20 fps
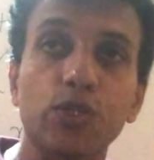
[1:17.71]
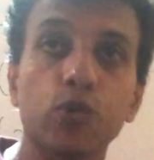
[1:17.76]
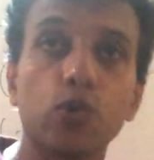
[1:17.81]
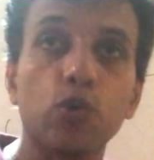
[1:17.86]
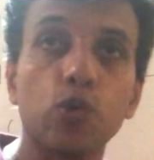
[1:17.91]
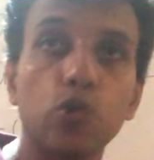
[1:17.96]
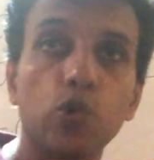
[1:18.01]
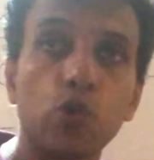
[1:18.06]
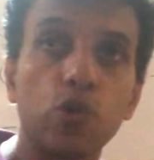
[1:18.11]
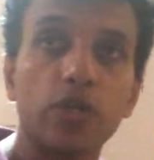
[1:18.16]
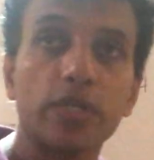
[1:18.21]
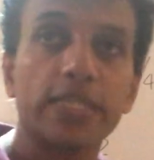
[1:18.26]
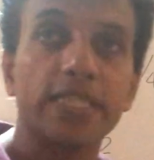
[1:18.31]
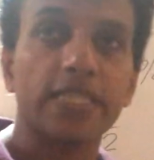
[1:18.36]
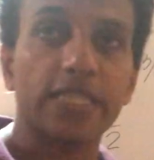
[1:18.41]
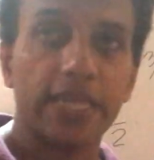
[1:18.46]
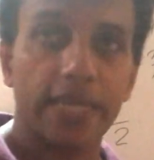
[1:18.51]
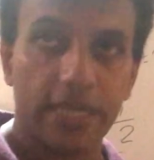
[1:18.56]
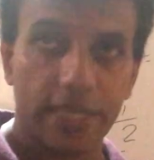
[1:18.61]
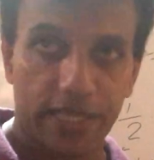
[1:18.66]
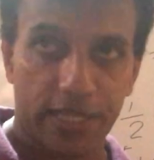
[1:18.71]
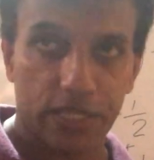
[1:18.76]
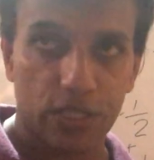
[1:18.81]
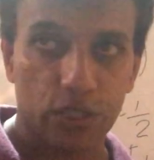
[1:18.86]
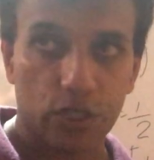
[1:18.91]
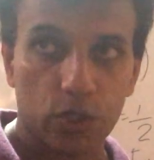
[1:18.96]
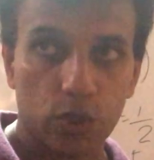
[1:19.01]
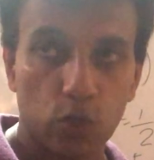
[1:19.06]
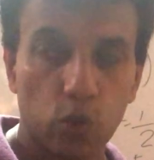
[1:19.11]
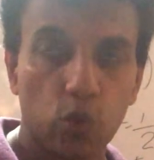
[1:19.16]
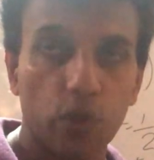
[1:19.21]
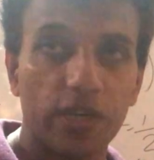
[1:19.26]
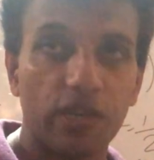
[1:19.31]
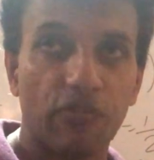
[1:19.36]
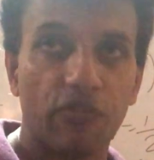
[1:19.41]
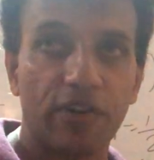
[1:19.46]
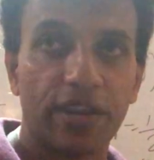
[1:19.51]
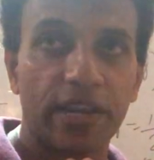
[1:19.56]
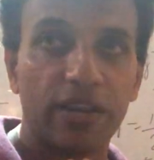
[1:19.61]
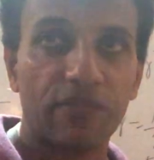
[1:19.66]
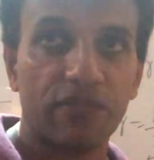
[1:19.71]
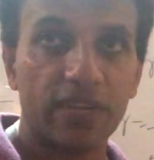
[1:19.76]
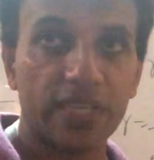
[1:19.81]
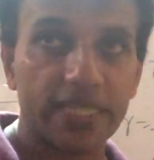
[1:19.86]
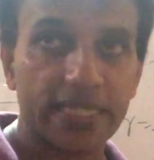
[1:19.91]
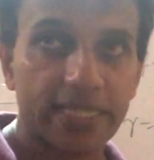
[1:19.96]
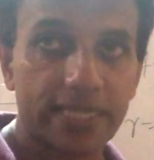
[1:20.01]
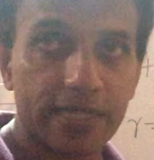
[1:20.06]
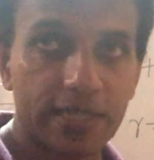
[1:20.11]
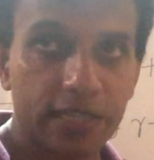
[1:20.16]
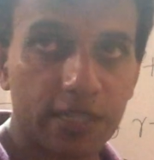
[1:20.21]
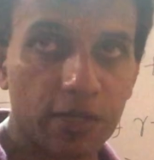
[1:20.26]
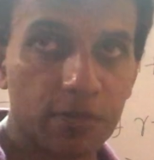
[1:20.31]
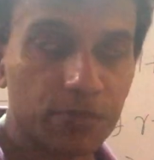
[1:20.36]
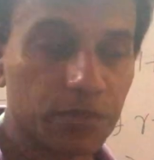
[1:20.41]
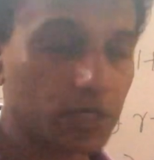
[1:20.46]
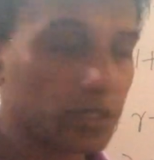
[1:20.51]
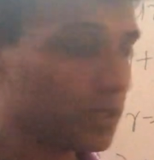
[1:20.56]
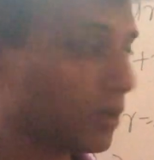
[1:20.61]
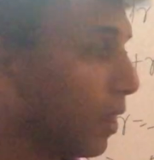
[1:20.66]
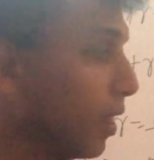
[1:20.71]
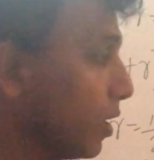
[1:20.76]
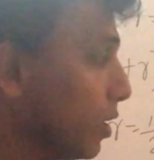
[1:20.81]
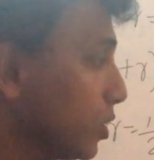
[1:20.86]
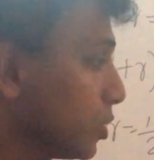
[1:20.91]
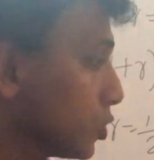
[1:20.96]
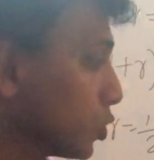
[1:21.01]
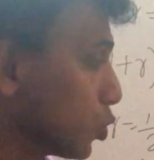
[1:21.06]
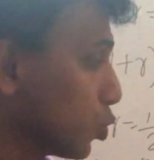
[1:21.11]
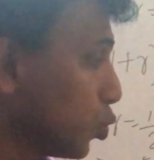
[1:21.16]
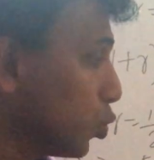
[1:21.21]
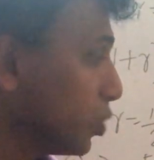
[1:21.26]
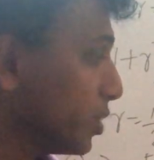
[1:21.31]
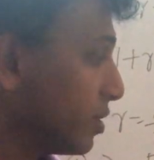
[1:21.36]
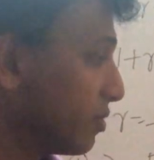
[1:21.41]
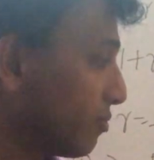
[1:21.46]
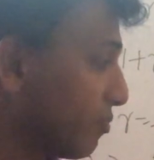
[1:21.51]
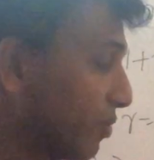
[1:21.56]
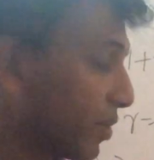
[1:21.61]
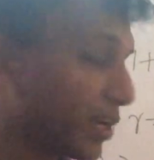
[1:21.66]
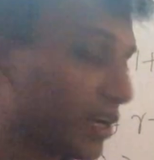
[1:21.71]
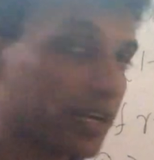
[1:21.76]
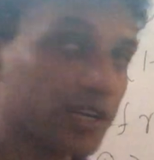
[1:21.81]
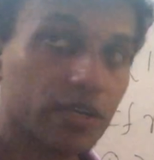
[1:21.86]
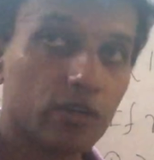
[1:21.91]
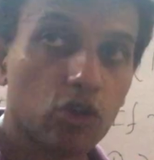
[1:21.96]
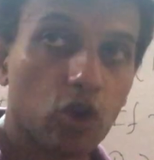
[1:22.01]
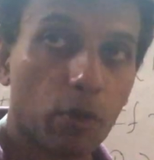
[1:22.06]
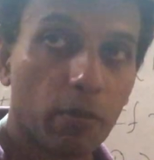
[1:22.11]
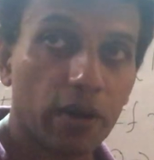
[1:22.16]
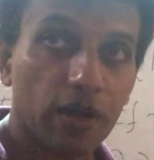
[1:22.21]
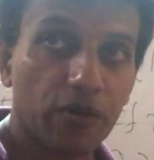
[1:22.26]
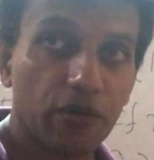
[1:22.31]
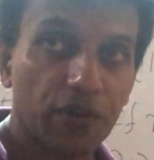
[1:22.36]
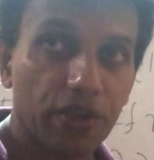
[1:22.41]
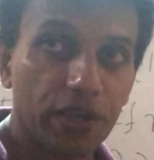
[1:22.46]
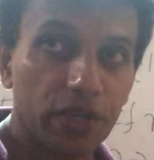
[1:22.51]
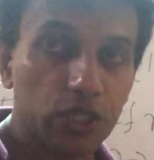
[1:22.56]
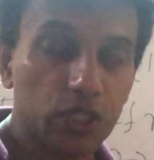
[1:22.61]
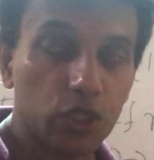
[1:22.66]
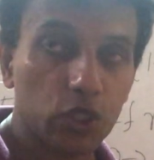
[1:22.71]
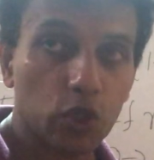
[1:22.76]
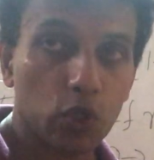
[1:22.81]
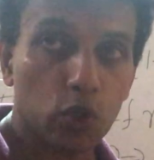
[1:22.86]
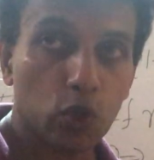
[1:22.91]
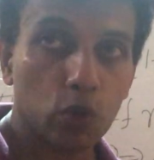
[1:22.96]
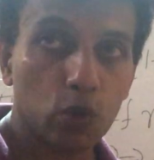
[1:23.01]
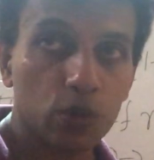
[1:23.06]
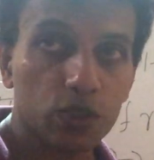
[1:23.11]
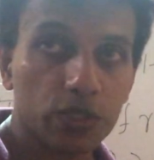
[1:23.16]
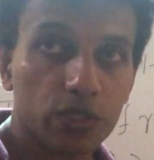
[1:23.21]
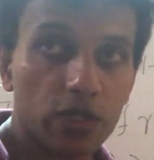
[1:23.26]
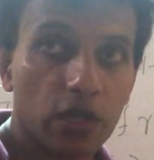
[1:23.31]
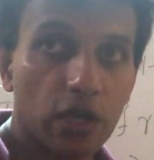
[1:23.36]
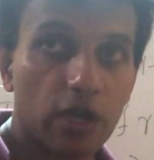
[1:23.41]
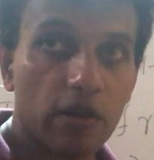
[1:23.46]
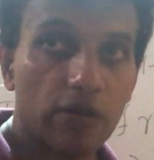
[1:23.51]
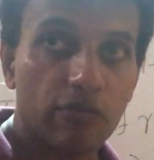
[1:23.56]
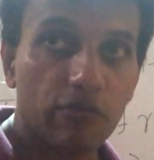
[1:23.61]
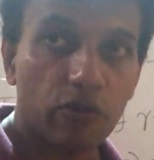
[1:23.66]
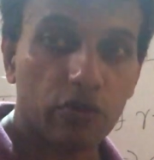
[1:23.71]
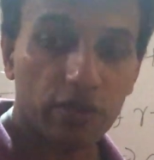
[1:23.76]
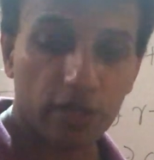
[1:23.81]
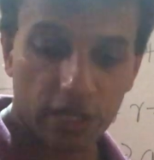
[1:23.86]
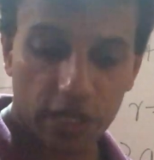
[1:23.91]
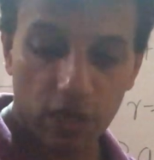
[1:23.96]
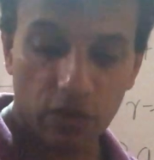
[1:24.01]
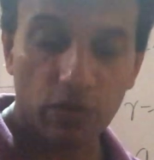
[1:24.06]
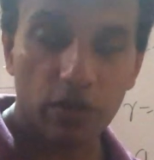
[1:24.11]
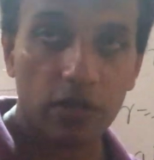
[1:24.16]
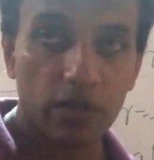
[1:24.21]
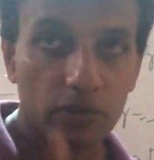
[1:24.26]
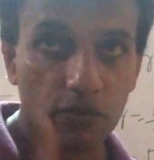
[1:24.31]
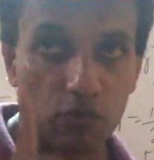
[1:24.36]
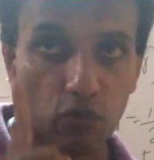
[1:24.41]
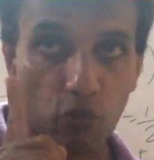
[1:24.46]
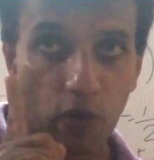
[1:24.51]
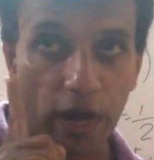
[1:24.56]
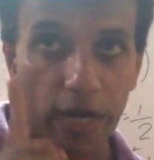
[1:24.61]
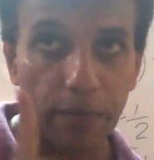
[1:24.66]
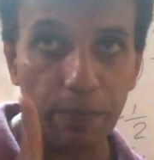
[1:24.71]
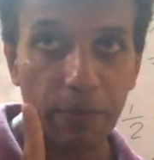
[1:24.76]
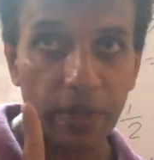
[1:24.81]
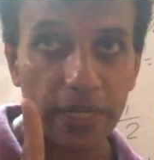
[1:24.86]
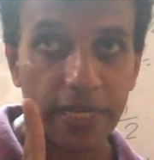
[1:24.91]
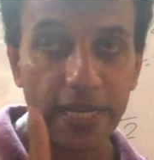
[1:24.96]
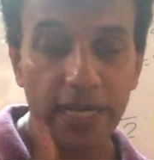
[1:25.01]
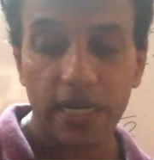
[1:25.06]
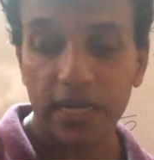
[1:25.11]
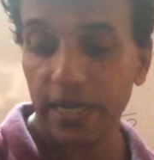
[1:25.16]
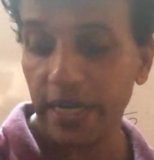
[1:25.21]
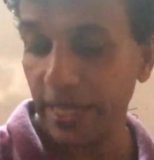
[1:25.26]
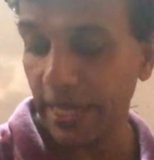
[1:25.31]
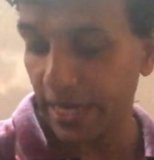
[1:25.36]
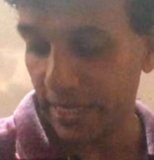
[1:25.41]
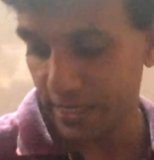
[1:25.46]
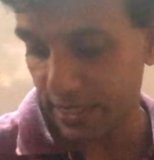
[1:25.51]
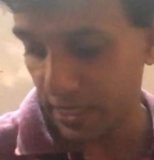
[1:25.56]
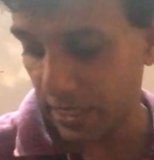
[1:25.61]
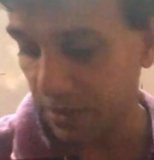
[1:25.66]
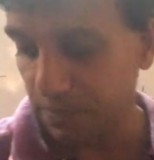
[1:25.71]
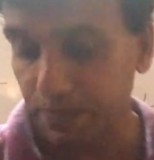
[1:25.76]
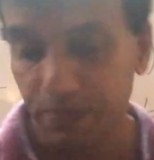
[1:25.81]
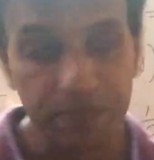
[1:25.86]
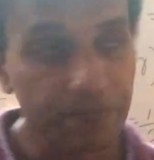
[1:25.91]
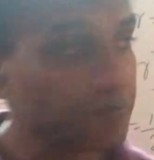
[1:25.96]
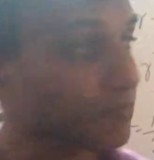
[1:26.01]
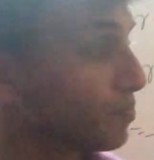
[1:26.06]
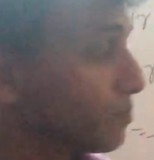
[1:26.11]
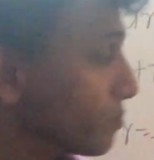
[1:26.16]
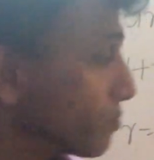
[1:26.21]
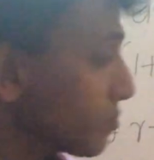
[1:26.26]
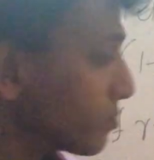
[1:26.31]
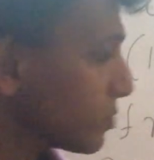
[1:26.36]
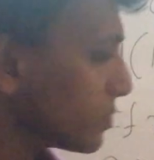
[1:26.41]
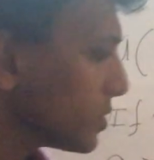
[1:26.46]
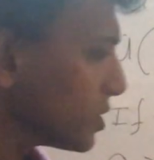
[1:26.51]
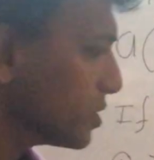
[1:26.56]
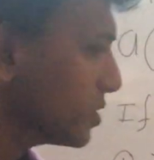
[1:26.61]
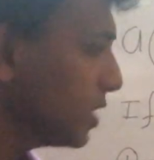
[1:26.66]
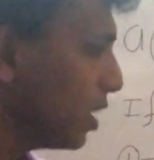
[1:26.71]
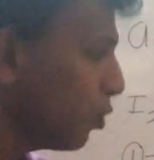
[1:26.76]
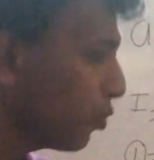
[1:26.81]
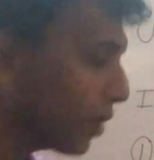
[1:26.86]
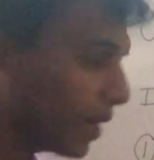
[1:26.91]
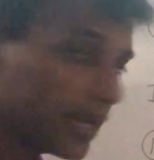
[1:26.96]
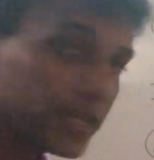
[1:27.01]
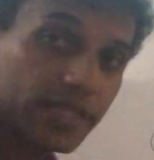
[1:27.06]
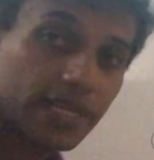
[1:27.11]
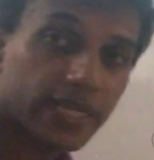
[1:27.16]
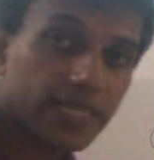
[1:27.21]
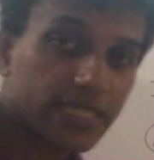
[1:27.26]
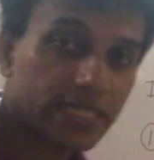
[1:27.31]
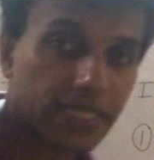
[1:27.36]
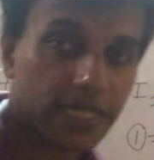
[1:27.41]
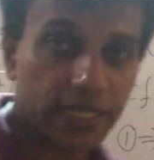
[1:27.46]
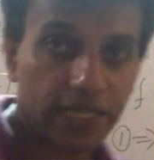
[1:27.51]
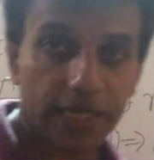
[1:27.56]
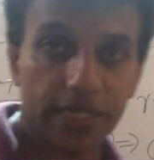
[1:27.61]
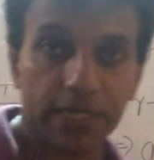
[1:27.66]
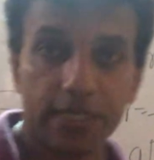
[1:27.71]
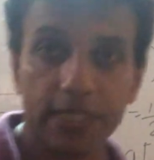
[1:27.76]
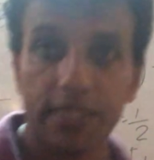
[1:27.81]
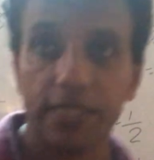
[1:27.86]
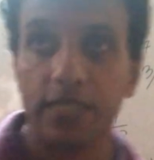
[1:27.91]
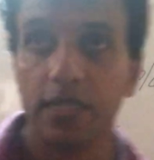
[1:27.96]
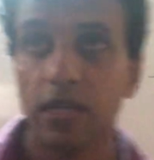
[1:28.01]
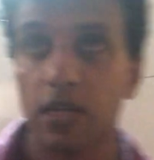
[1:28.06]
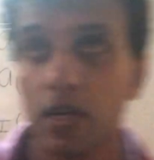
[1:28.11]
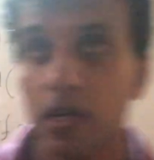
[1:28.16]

two series, two different first terms, two different common ratios for the given one particular data. Now write that series.